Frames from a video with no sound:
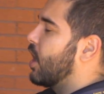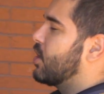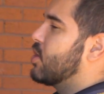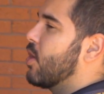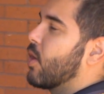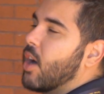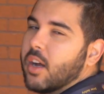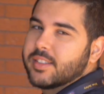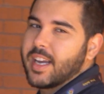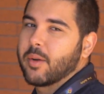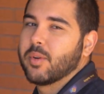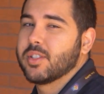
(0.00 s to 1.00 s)
touch, no
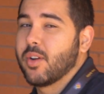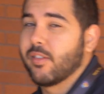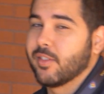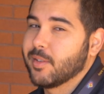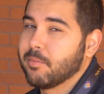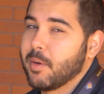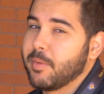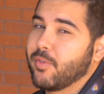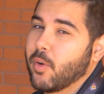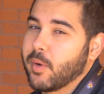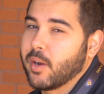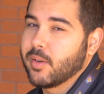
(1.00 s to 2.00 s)
contact whatsoever. But
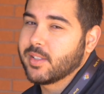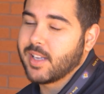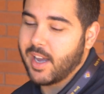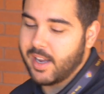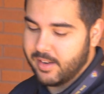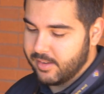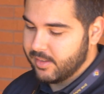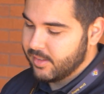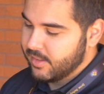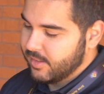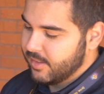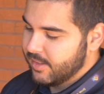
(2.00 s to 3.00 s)
before we go inside,
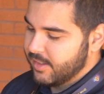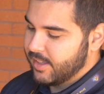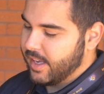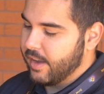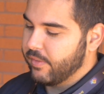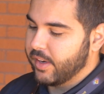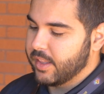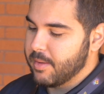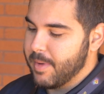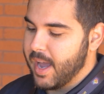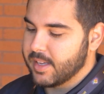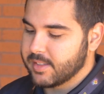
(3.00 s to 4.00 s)
can't forget the
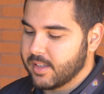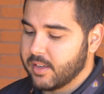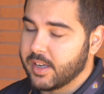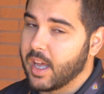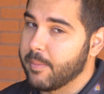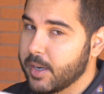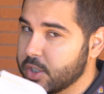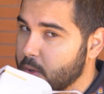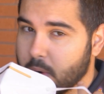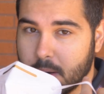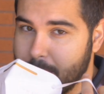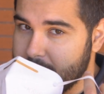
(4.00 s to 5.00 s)
mask. Gotta make sure
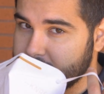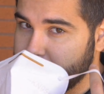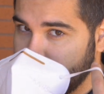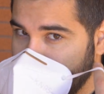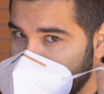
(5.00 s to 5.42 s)
to wear a mask if you're